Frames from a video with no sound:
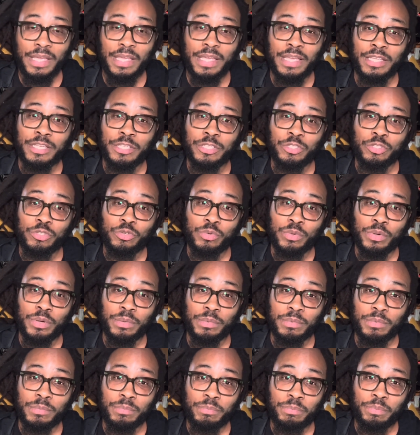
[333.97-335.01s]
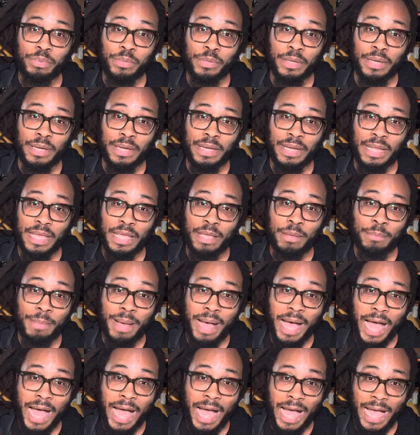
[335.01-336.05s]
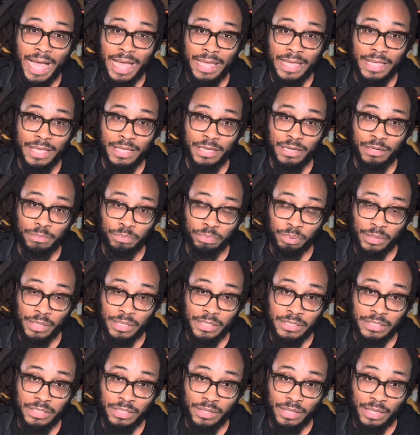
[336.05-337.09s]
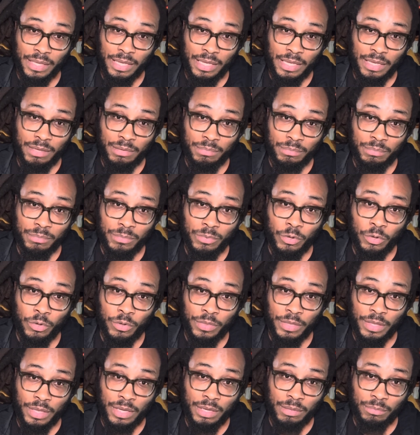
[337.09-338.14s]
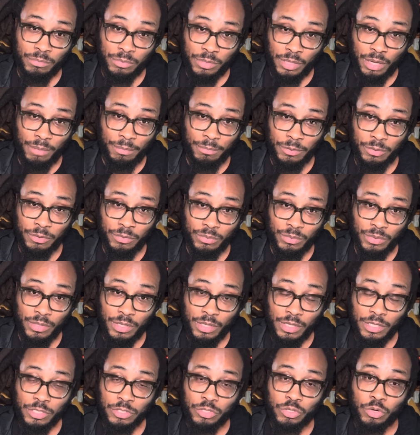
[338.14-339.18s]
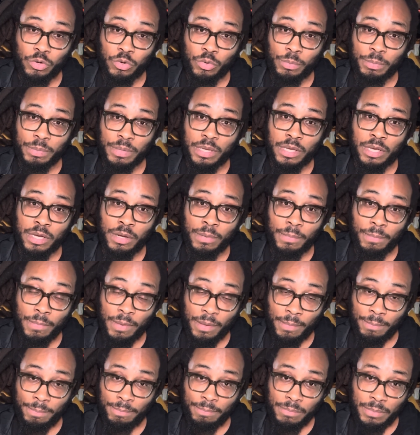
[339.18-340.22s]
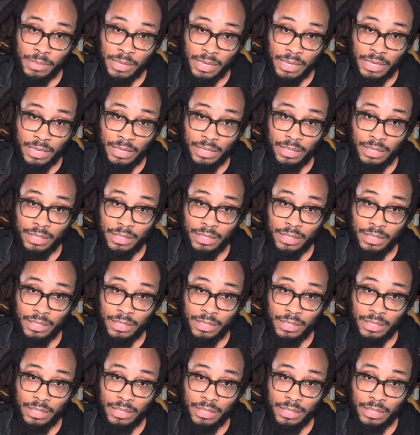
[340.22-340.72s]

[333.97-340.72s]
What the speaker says: is you would put an MI in the place of the M or the MW. So it will become me,